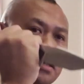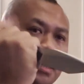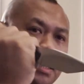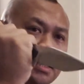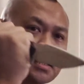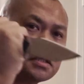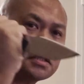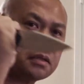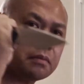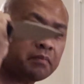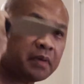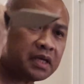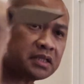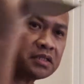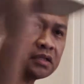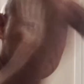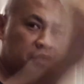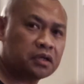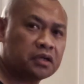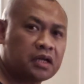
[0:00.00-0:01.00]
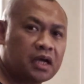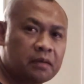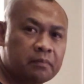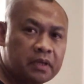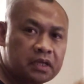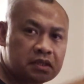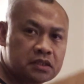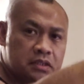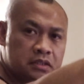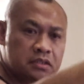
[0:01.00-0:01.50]
has the best
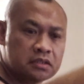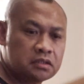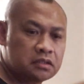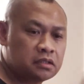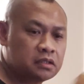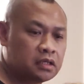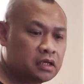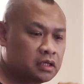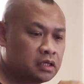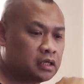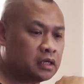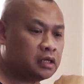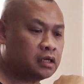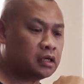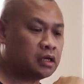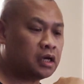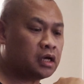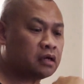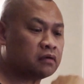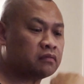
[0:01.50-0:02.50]
ergonomics out